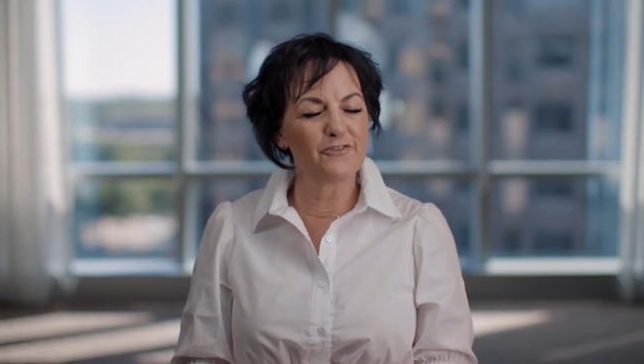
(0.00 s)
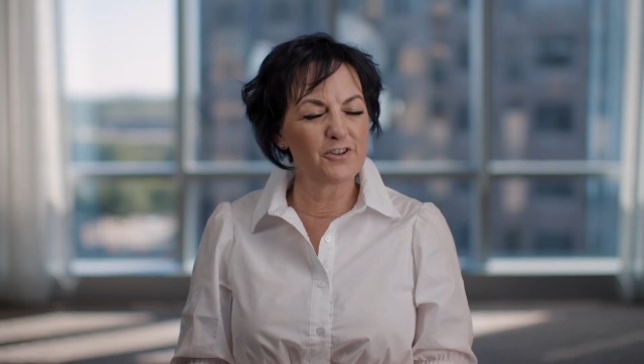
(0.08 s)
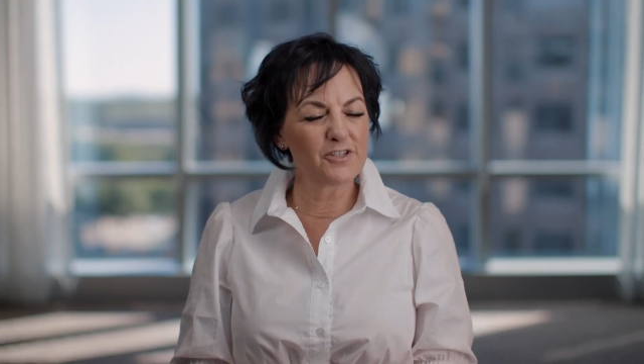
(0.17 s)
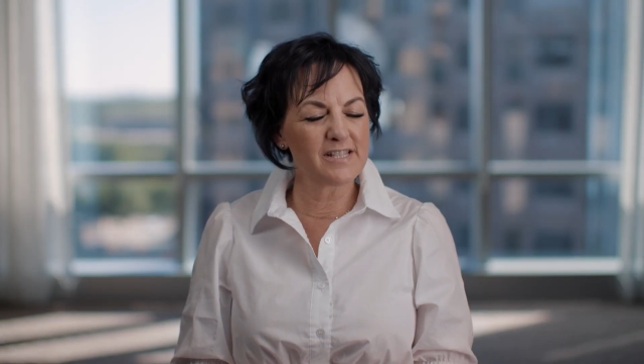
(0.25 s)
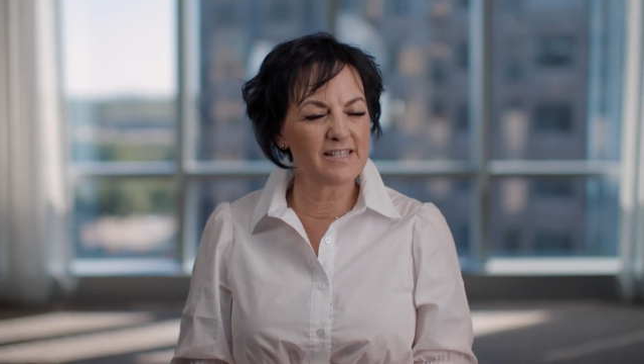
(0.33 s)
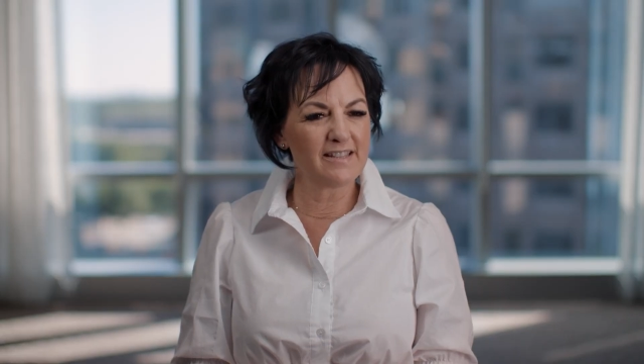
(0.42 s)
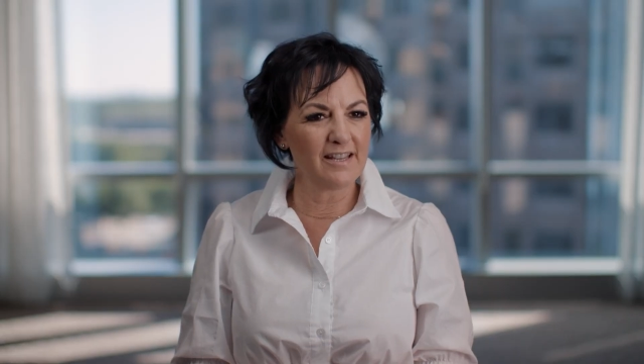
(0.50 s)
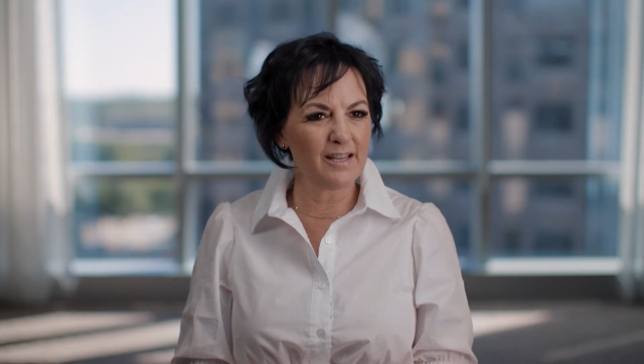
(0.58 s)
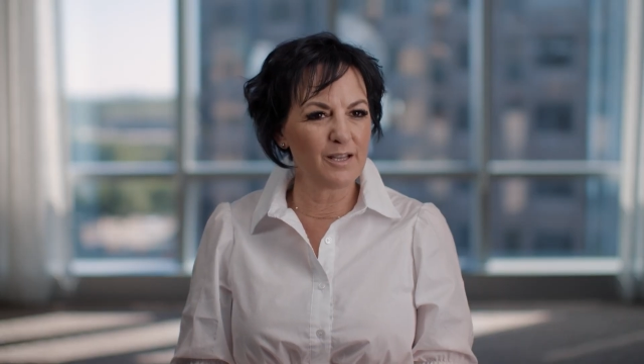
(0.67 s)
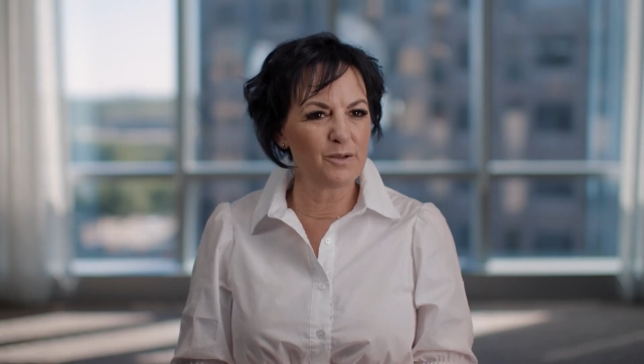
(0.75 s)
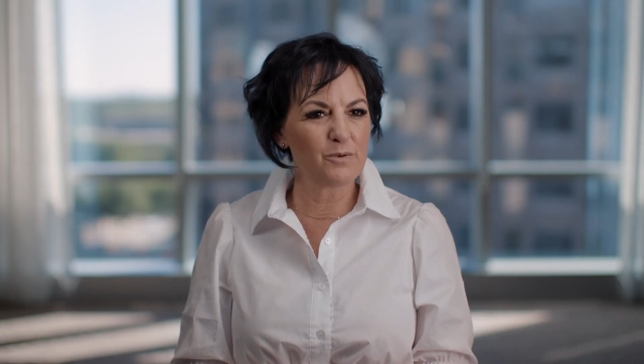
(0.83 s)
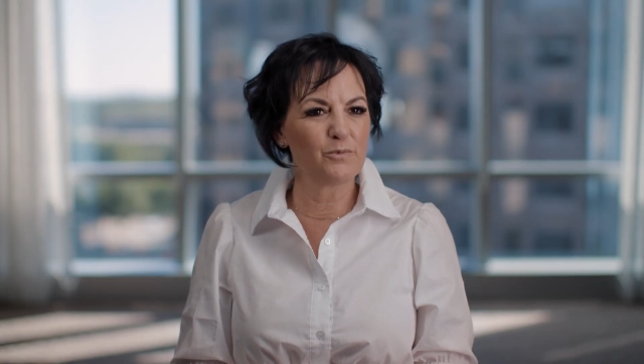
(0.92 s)
First
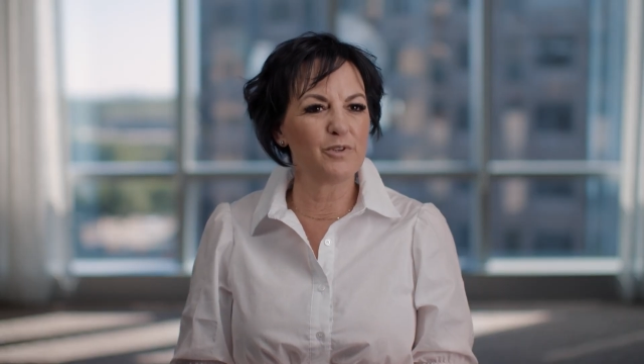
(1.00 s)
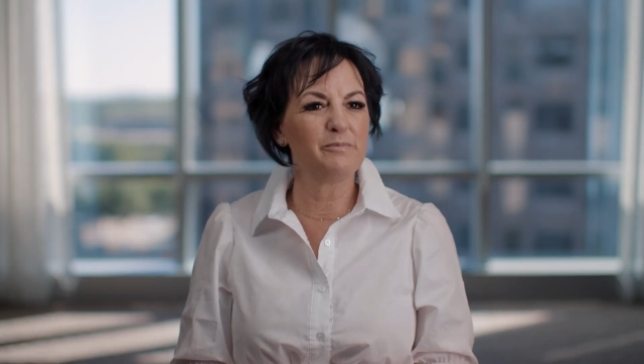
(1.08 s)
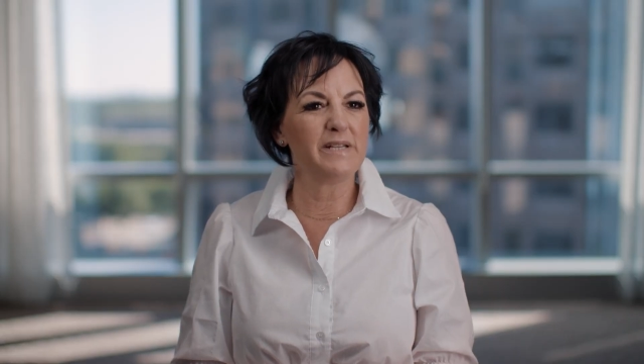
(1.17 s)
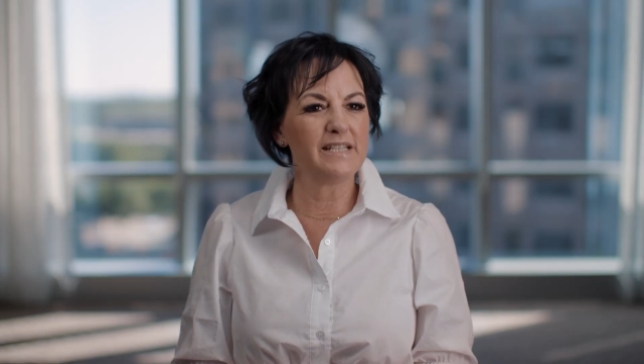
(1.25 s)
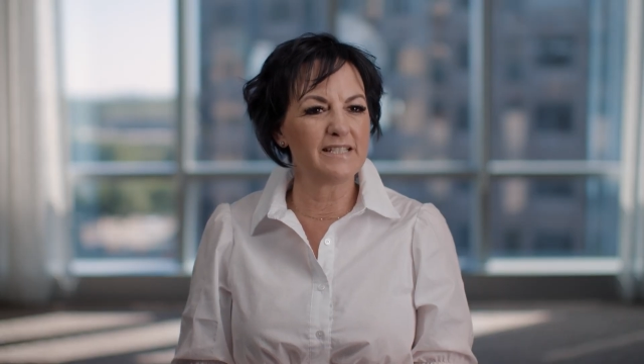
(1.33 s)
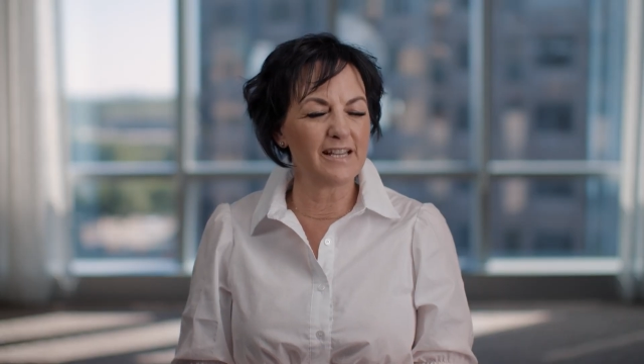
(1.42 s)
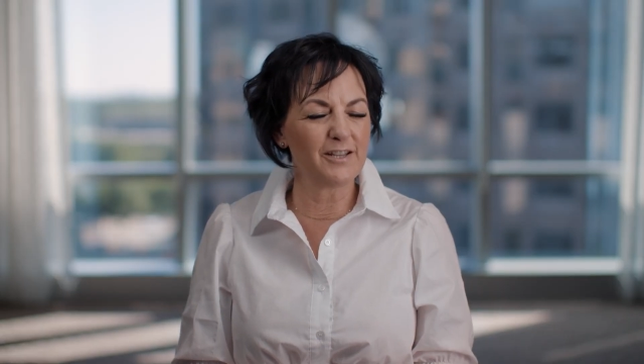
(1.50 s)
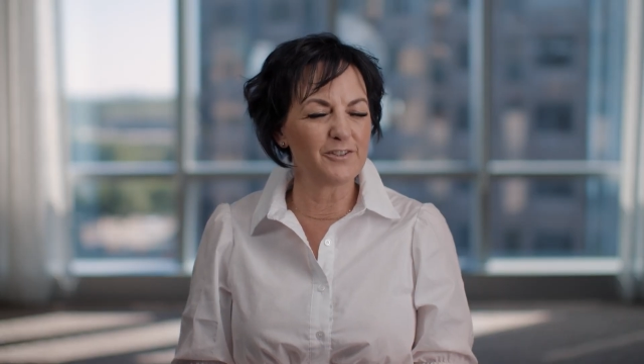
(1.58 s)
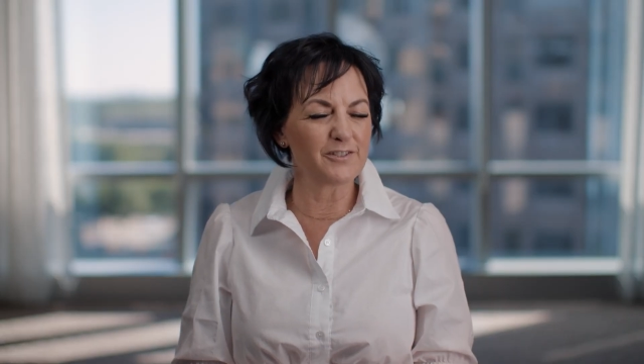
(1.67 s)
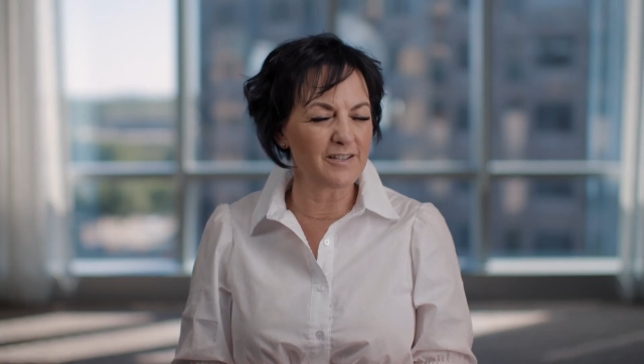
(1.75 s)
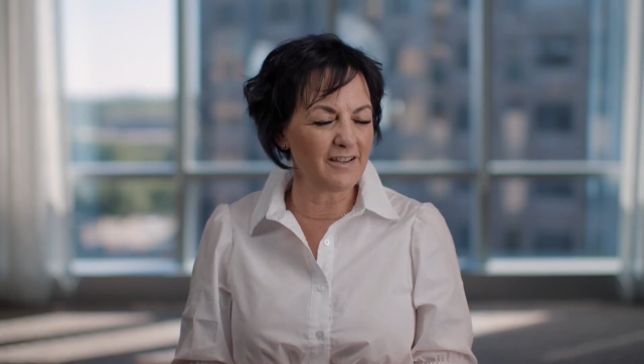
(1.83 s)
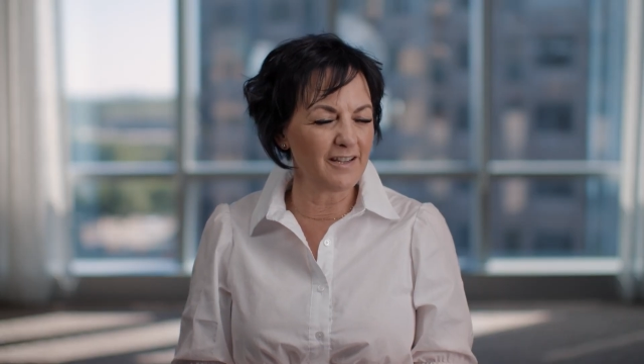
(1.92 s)
thing would be take your
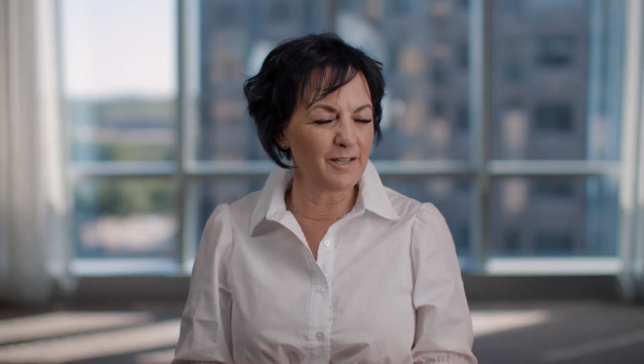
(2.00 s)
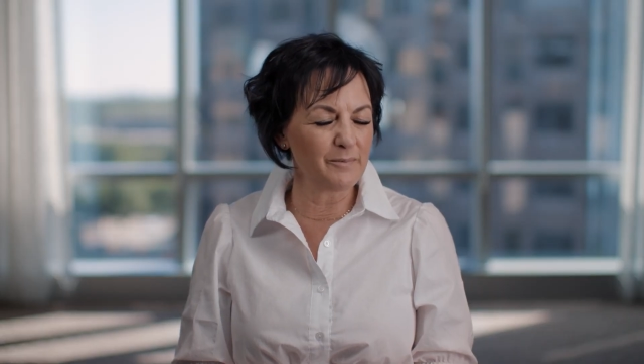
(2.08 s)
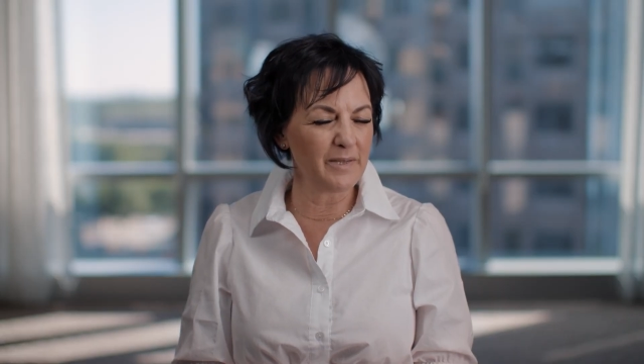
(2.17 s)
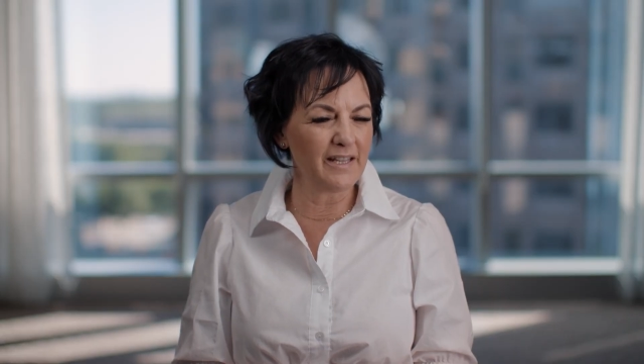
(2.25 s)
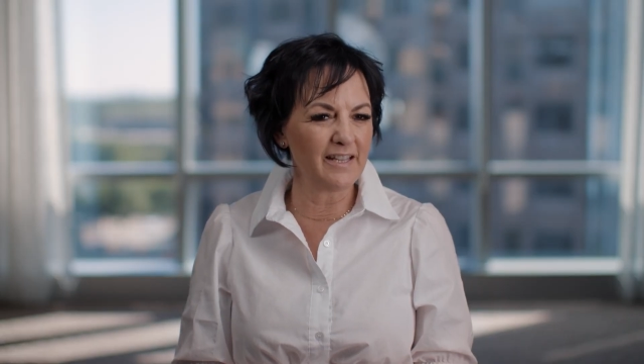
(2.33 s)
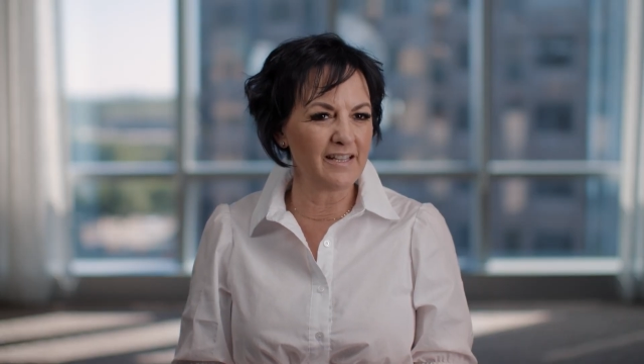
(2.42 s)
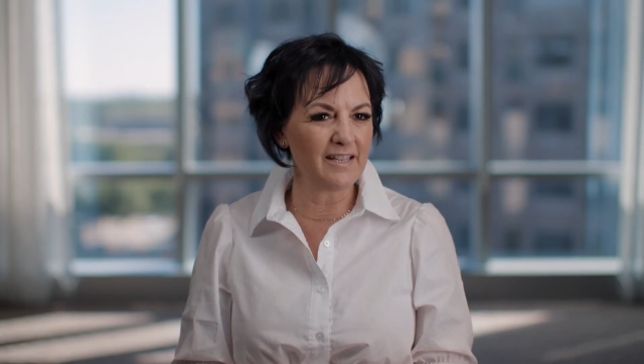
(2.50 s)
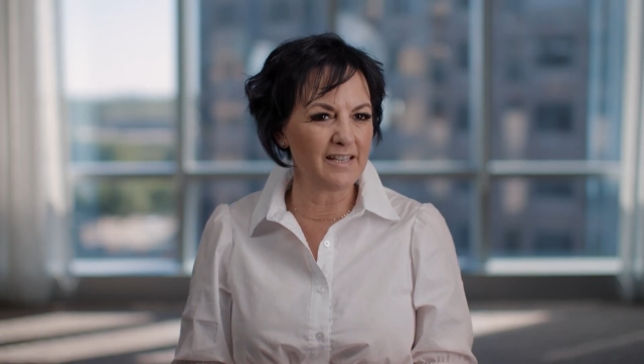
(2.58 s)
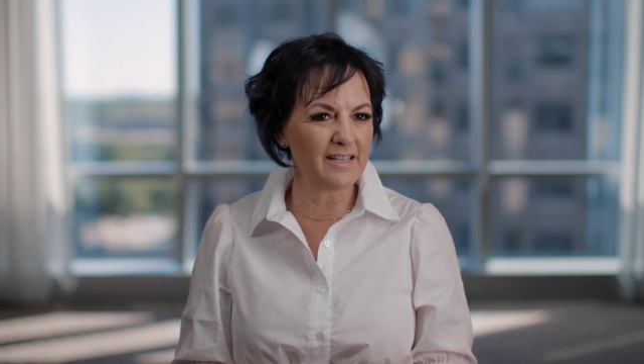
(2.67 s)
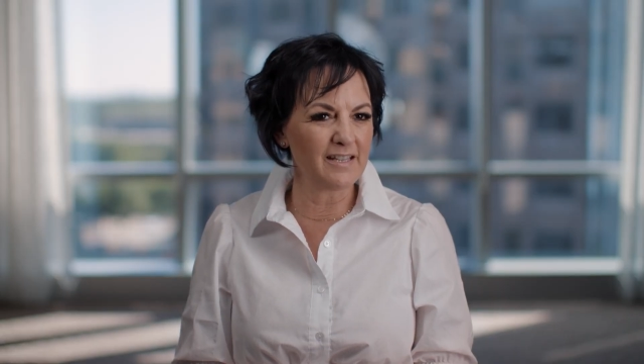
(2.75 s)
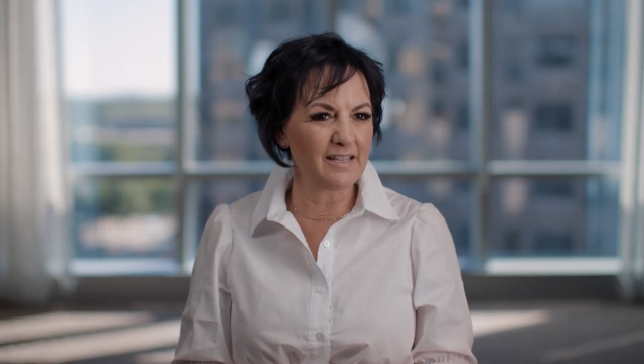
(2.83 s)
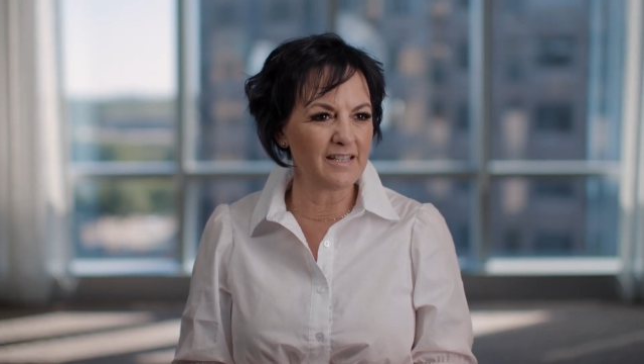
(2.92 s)
time
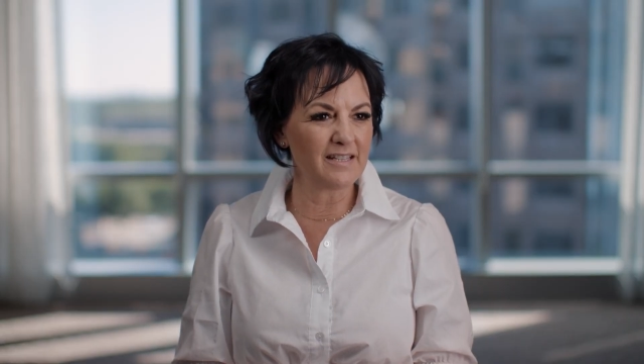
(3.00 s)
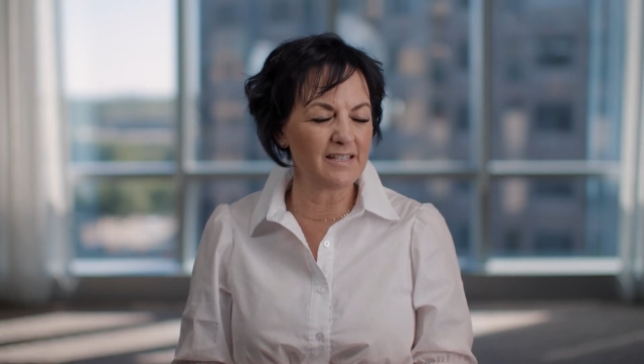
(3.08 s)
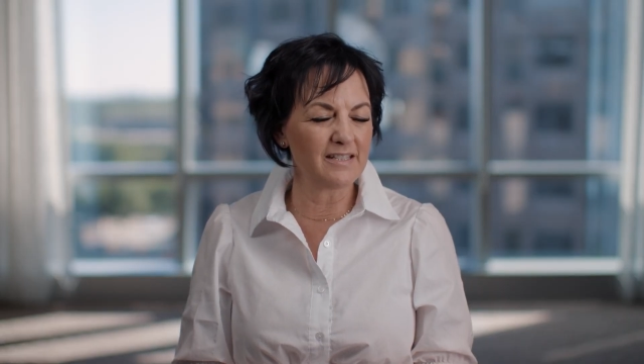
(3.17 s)
in